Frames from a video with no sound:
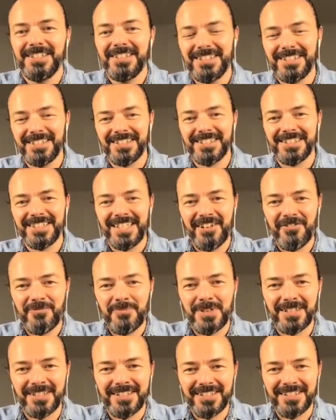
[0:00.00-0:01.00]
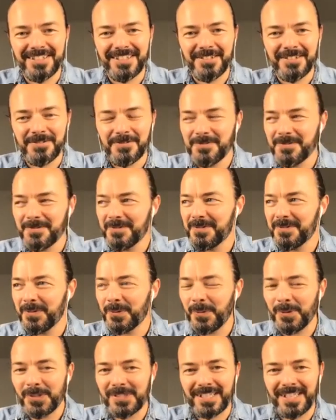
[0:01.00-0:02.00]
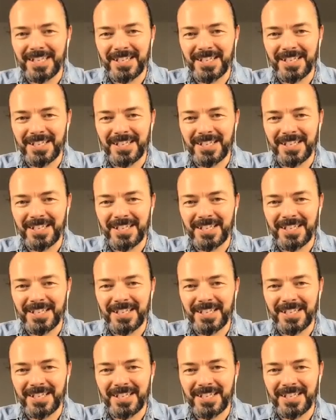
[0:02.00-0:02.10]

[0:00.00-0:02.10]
Uh, I've been here, what was it?